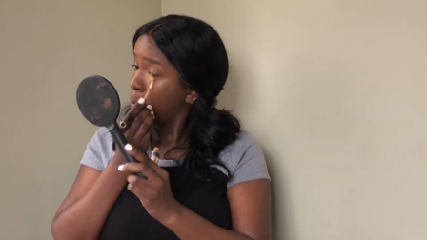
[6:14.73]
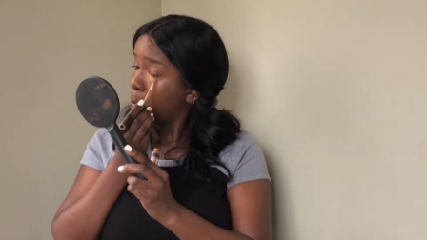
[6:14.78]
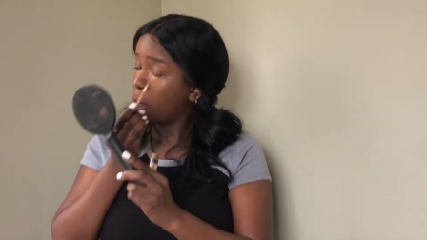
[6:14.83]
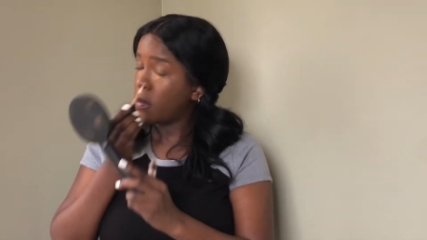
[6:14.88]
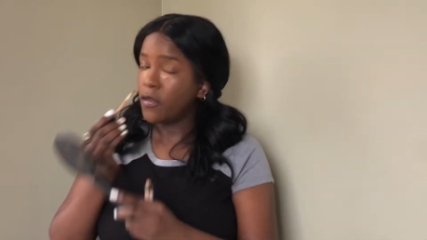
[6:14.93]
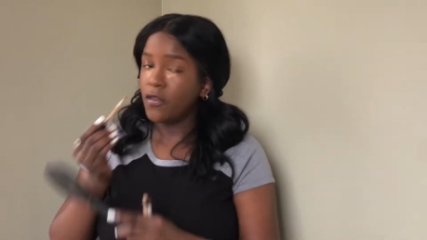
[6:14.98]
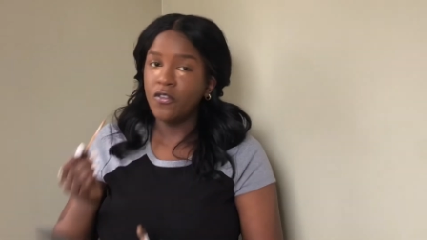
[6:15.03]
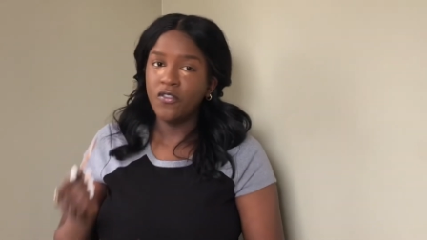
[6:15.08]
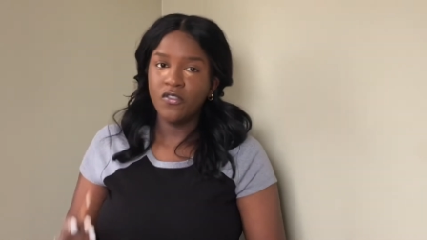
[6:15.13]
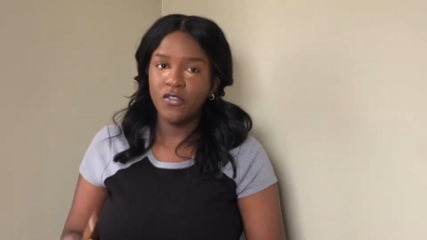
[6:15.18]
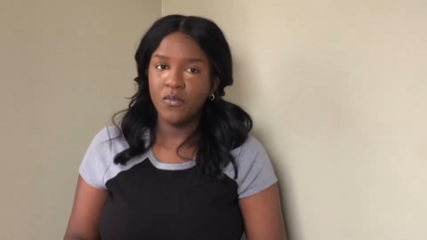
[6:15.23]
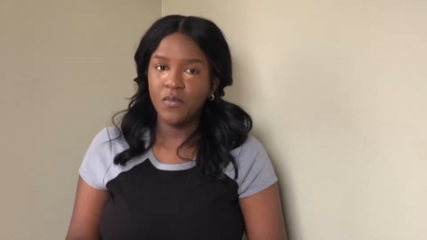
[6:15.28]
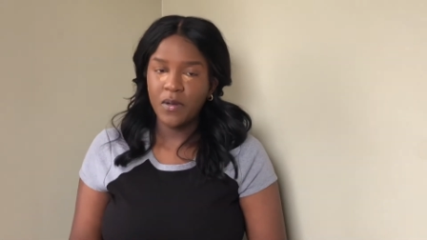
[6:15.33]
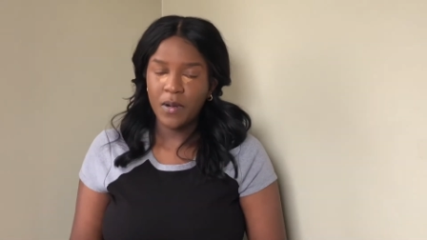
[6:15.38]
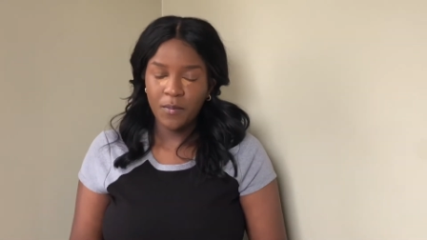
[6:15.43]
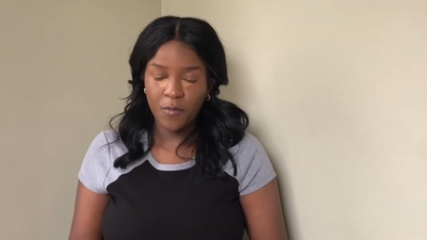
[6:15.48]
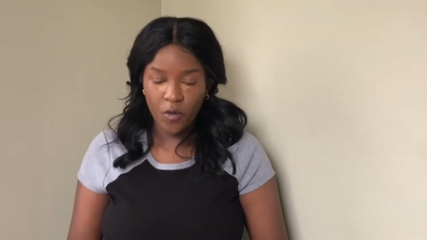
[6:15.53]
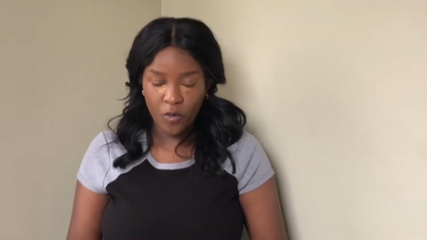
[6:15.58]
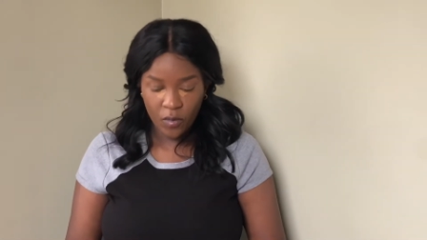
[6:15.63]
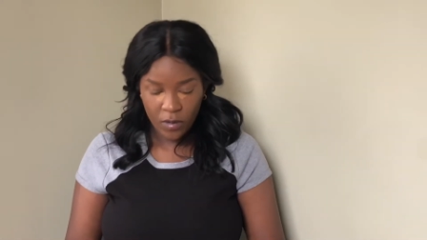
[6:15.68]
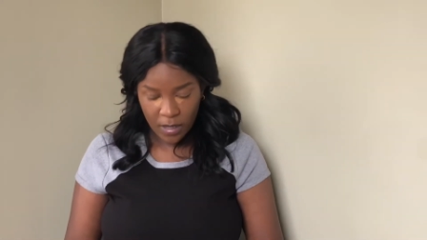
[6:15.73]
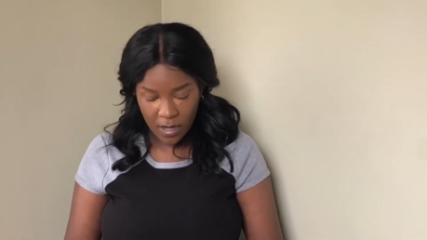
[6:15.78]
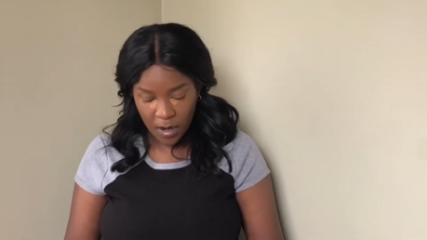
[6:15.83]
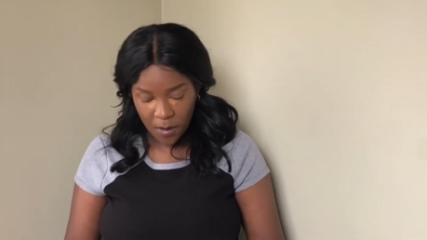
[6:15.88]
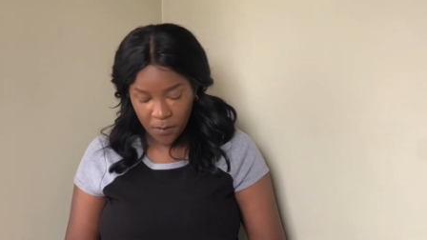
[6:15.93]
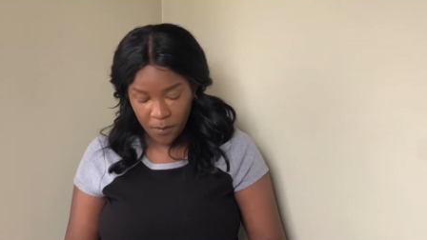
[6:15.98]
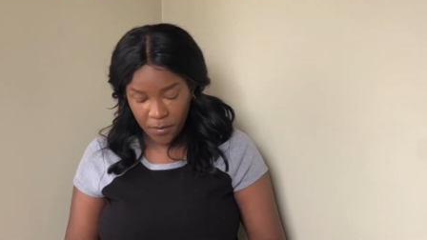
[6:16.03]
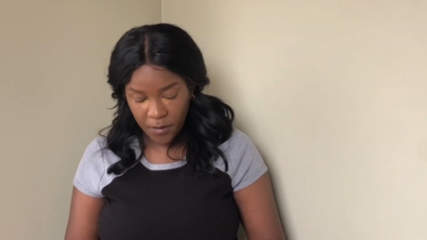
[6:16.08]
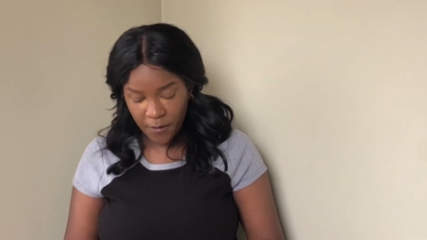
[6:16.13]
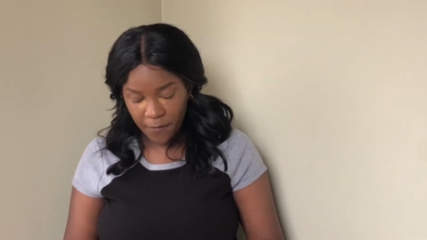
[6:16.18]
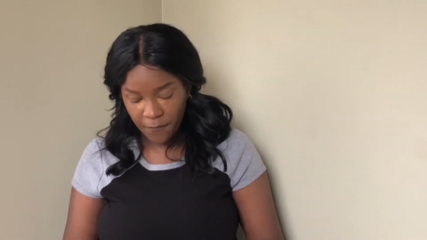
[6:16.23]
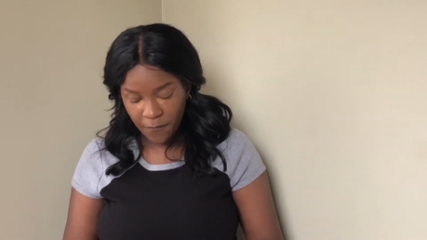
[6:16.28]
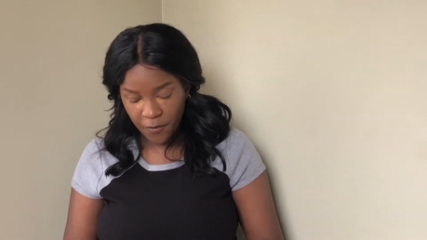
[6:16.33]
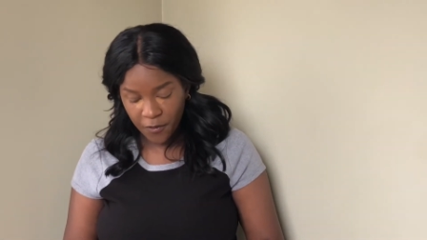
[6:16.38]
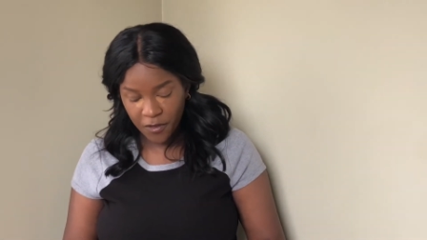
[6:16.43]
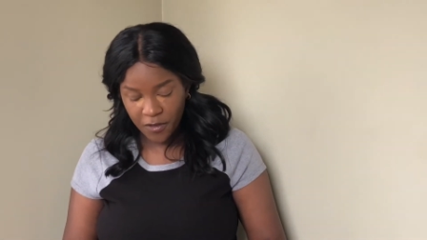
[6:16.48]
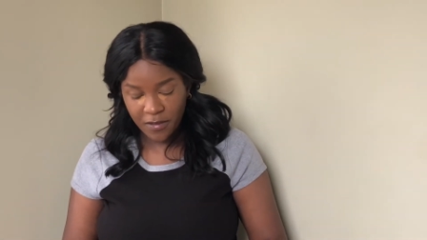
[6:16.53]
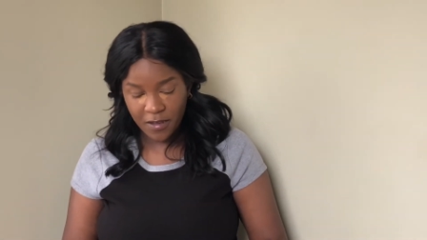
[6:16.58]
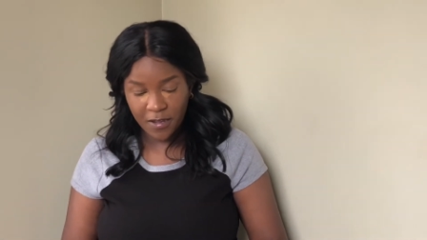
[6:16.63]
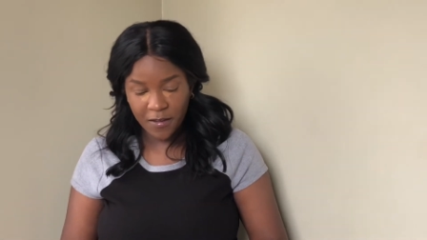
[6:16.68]
Usually when I'm going out, but for the
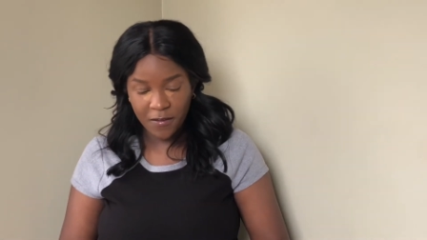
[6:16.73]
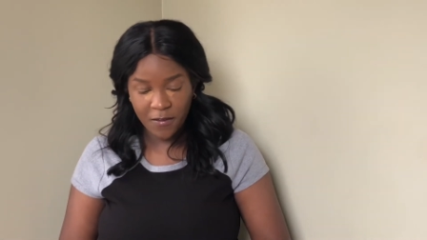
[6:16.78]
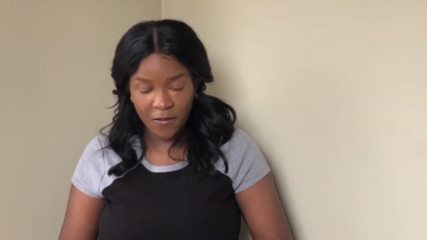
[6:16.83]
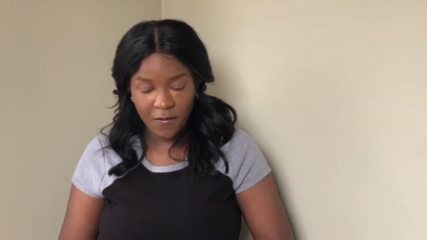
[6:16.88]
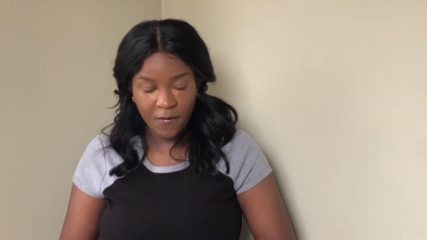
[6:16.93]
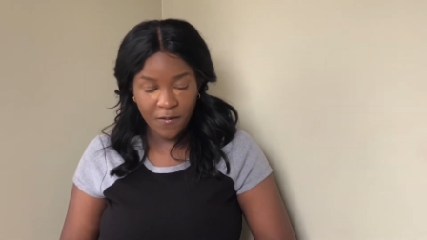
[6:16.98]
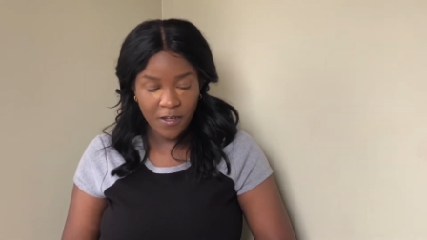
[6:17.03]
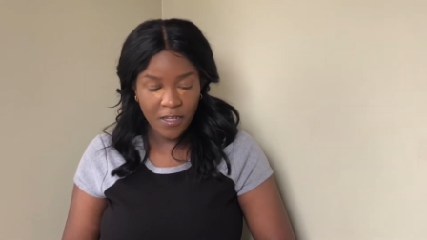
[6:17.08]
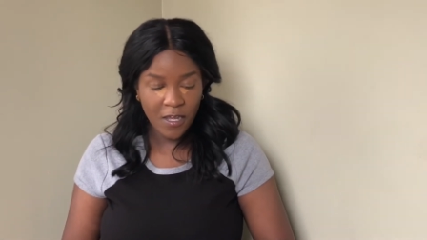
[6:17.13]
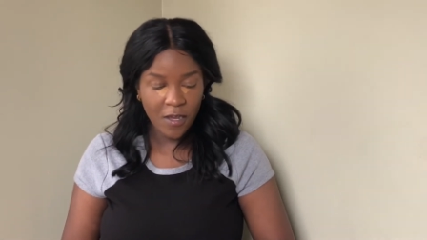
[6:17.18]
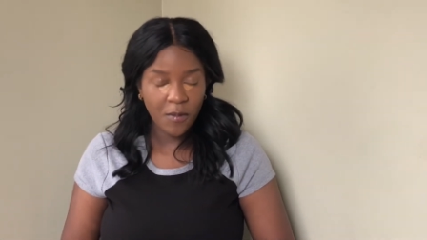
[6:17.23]
sake of this video,